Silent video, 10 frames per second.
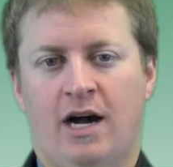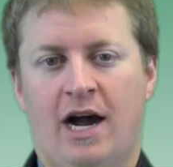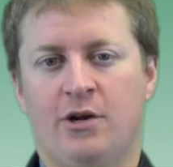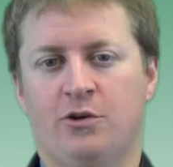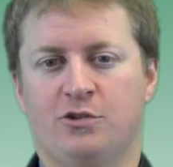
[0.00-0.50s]

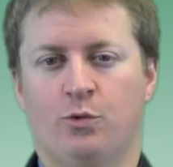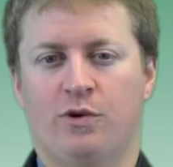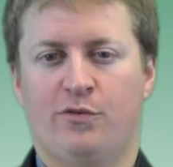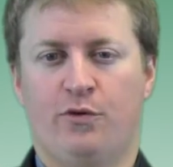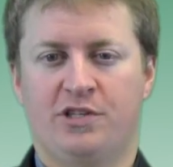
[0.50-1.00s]
Idaho's
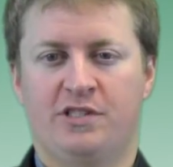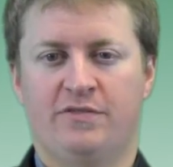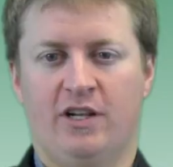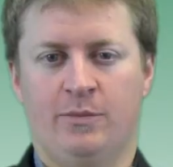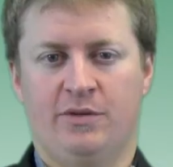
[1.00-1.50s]
Workforce
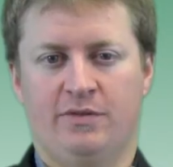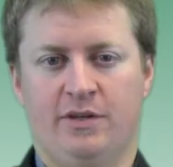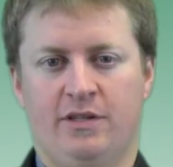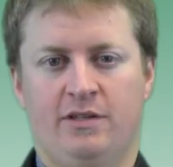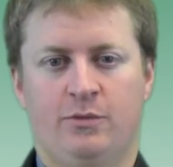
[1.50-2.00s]
Development
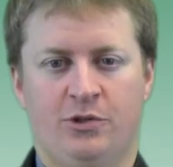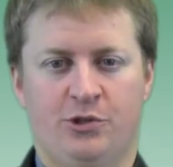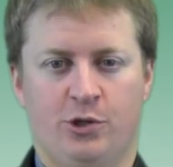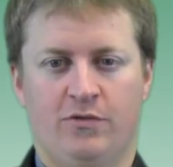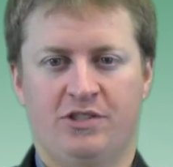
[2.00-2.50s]
Fund, which
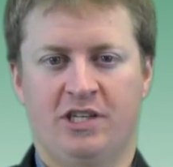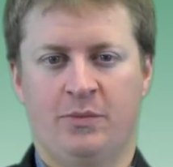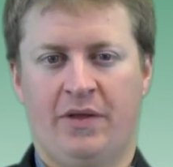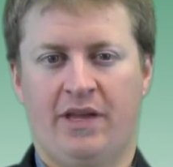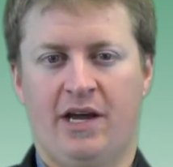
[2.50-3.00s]
is overseen
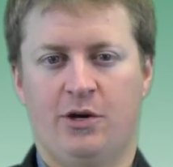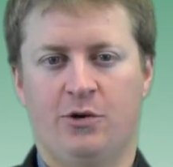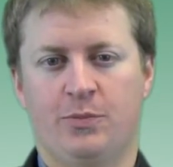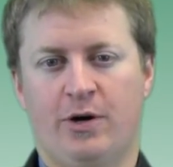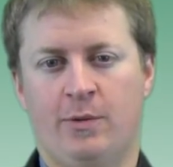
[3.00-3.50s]
by the Idaho
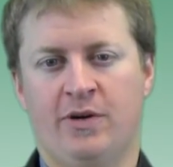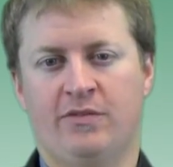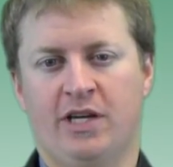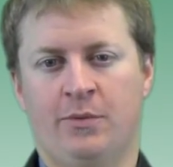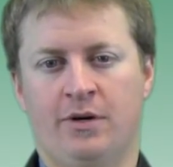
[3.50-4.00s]
Department of
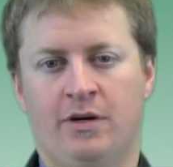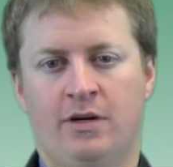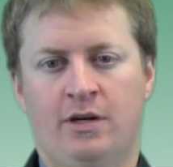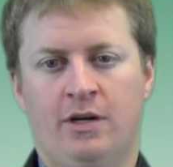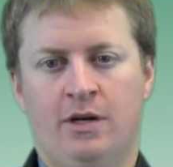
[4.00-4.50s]
Labor,
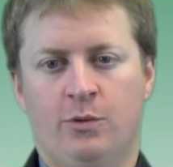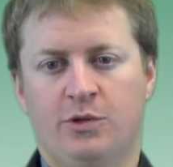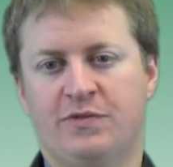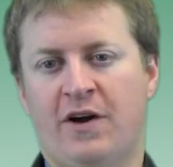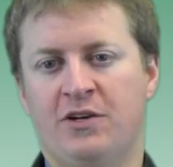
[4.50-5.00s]

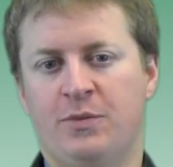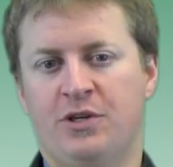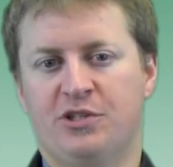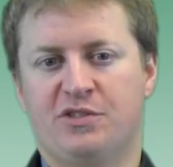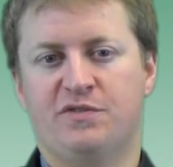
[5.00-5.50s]
was found to be
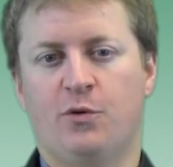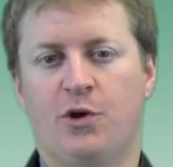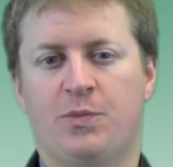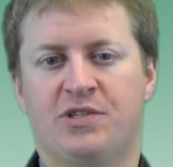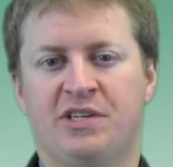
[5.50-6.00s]
just
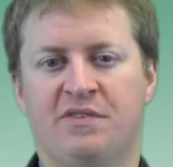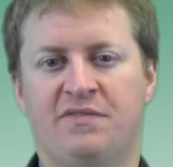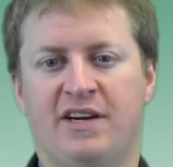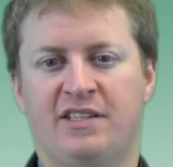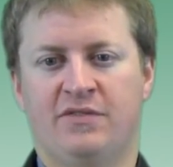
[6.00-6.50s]
40%
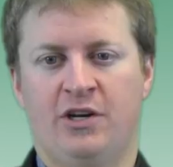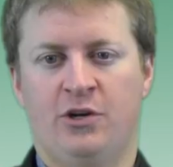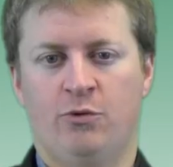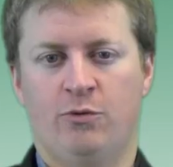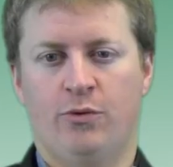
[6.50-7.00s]
effective in a
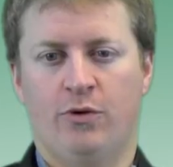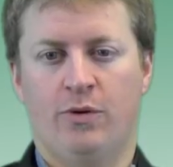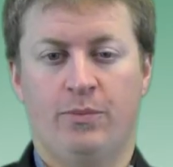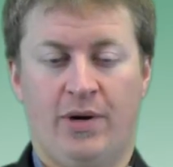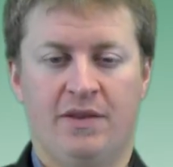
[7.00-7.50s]
new
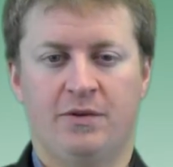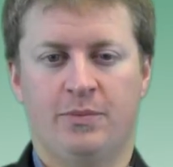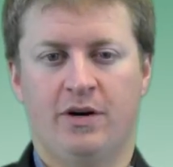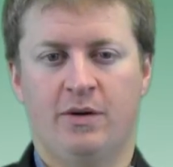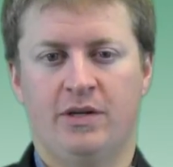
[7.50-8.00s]
report by the
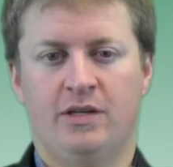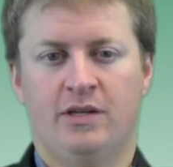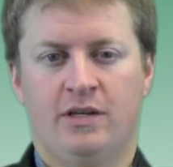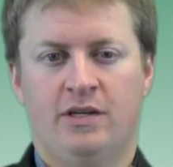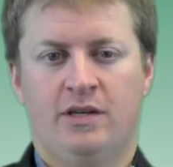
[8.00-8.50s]
department.
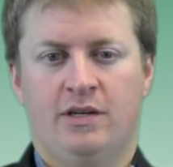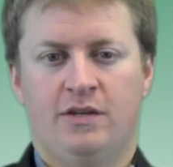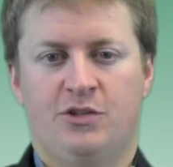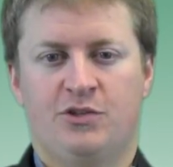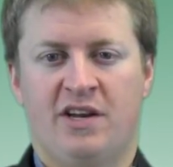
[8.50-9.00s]

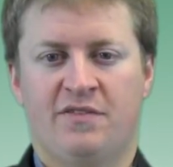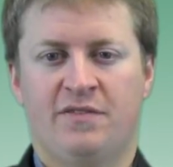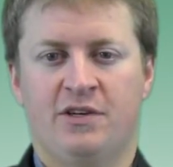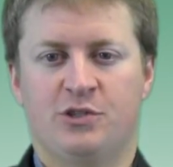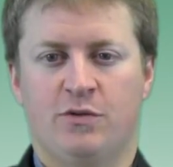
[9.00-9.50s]
The training
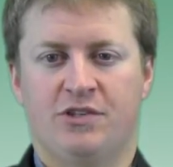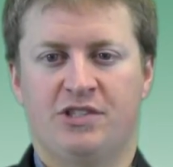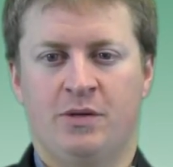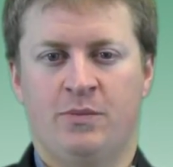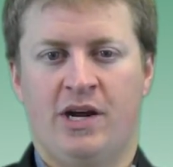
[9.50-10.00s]
fund is
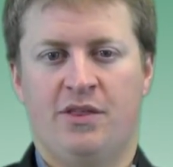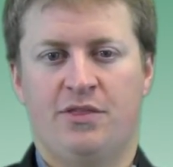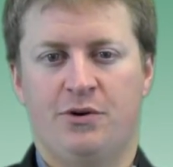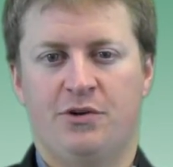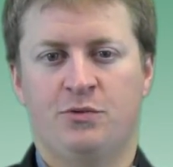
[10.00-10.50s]
overseen by a
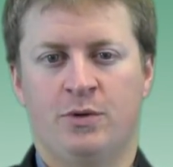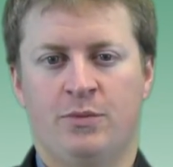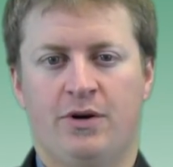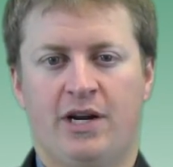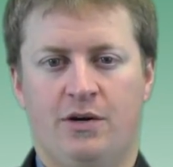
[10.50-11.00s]

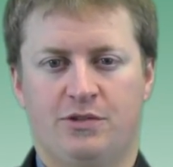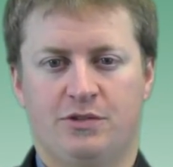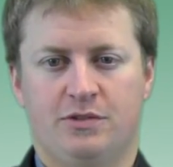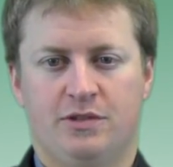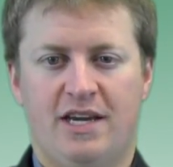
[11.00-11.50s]
32-member
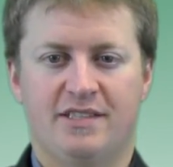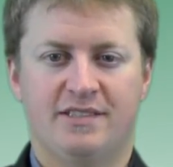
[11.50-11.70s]
council, a